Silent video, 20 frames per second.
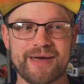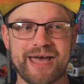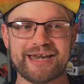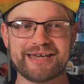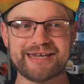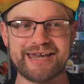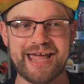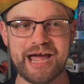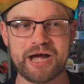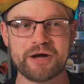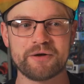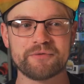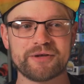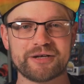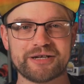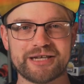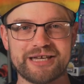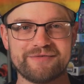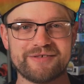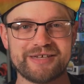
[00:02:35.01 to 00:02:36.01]
and now
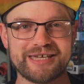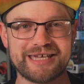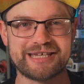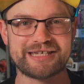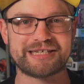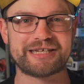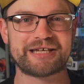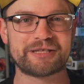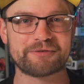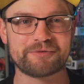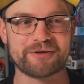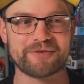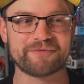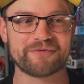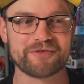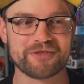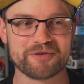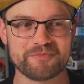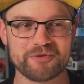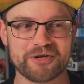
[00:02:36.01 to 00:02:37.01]
they're giving Intel a run
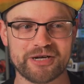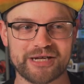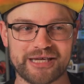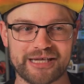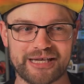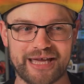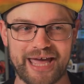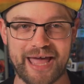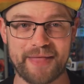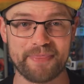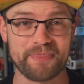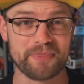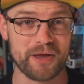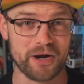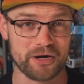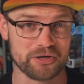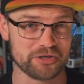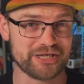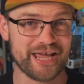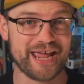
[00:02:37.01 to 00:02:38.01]
for their money and
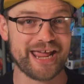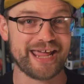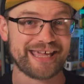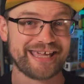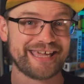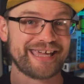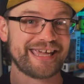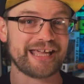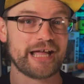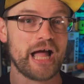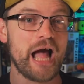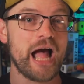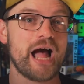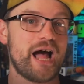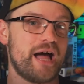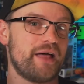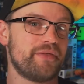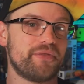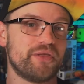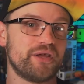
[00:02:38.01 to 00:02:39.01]
are taking
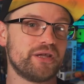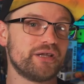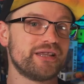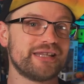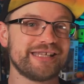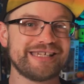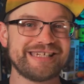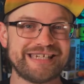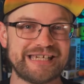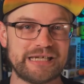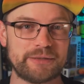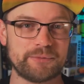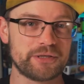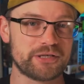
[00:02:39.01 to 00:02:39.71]
the lead,